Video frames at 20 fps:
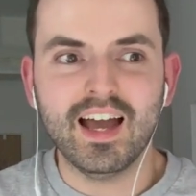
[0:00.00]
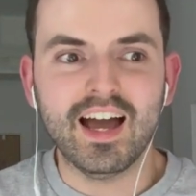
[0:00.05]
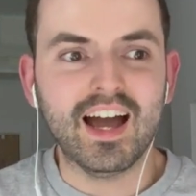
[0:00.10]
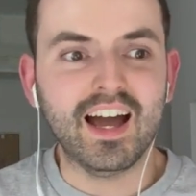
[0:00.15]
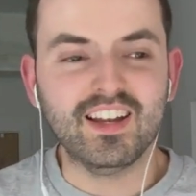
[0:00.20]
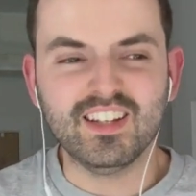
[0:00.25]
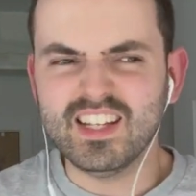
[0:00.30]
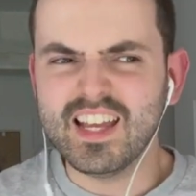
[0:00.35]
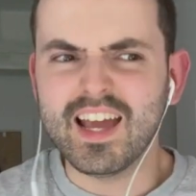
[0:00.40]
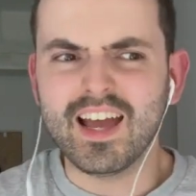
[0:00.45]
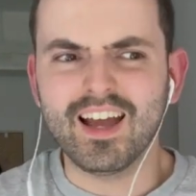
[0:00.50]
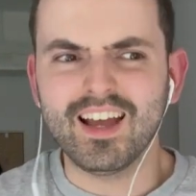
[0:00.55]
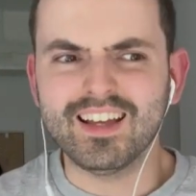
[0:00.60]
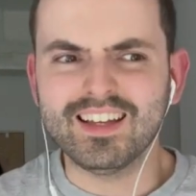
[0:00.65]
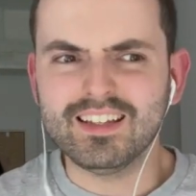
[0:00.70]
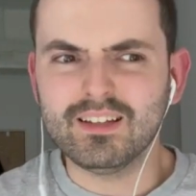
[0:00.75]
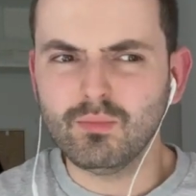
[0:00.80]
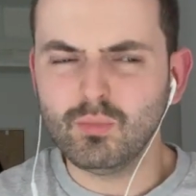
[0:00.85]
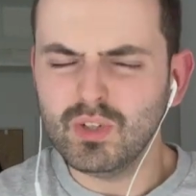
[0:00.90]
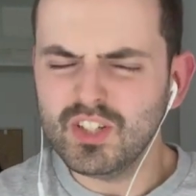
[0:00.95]
And
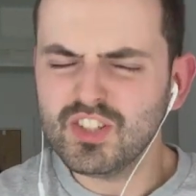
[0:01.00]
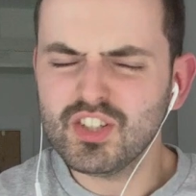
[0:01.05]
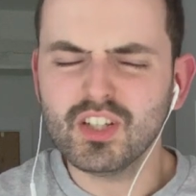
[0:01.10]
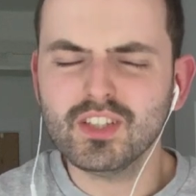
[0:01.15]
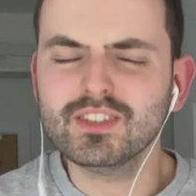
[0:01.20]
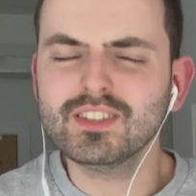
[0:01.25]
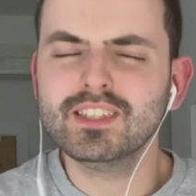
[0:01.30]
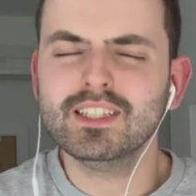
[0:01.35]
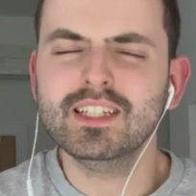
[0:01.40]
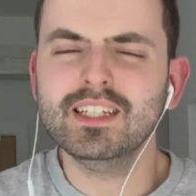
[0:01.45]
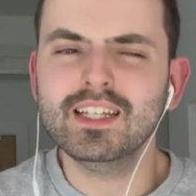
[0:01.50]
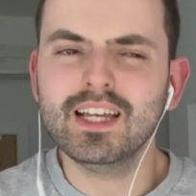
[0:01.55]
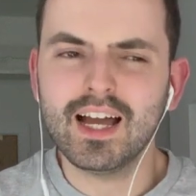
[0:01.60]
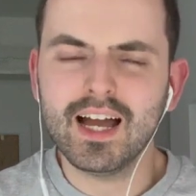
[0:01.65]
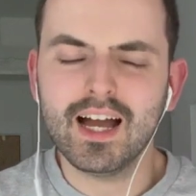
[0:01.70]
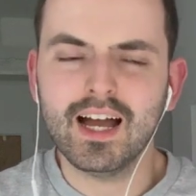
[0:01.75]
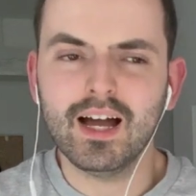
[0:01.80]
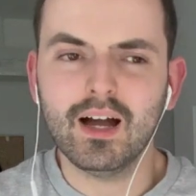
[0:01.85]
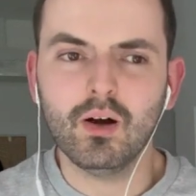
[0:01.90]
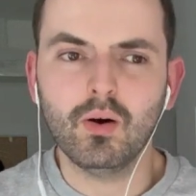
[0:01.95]
yeah, we shall see
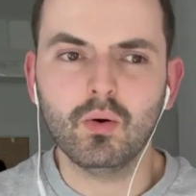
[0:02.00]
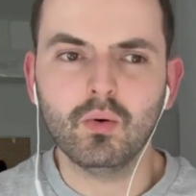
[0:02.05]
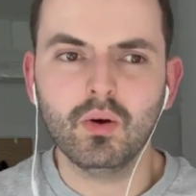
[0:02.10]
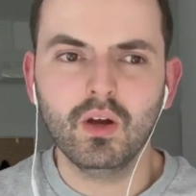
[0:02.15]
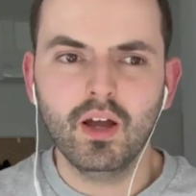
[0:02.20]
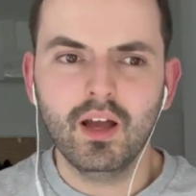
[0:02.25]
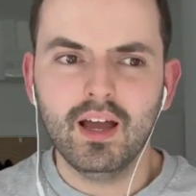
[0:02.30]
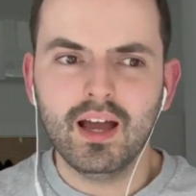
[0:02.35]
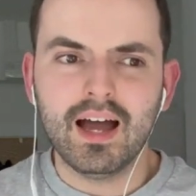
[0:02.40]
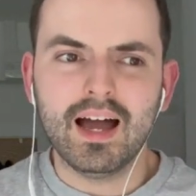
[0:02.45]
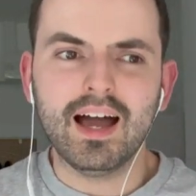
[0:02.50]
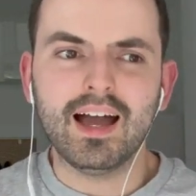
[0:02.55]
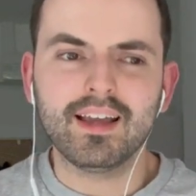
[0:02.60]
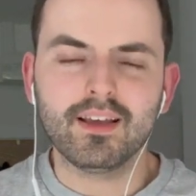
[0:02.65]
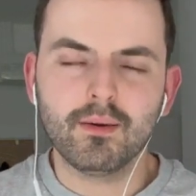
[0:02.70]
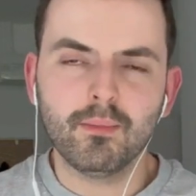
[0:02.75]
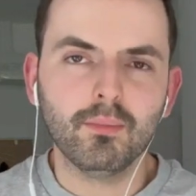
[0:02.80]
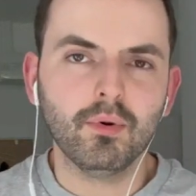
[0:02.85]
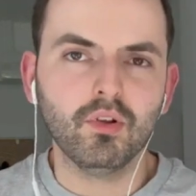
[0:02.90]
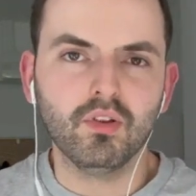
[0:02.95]
how I
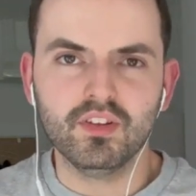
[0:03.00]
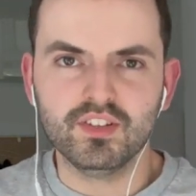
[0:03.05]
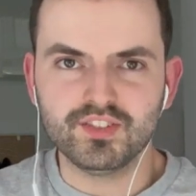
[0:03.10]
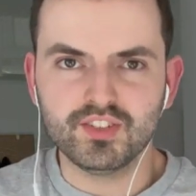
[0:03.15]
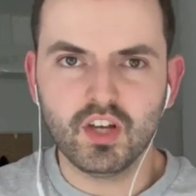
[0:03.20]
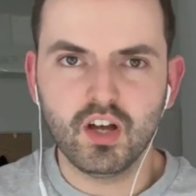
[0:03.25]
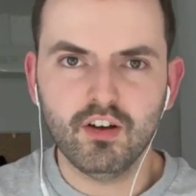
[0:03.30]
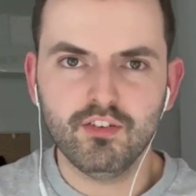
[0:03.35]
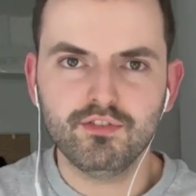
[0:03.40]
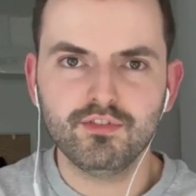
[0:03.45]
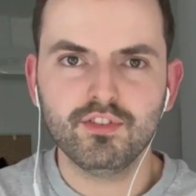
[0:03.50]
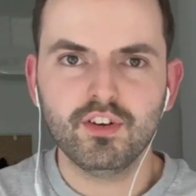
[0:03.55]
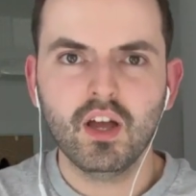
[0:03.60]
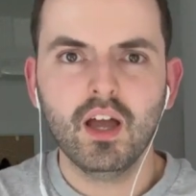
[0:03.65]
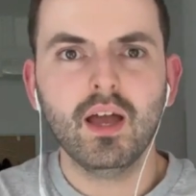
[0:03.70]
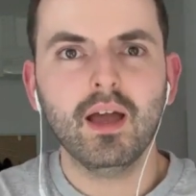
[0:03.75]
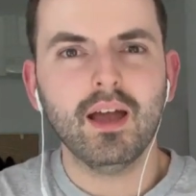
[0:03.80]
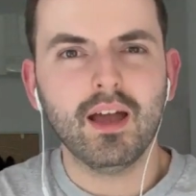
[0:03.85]
can pull this off.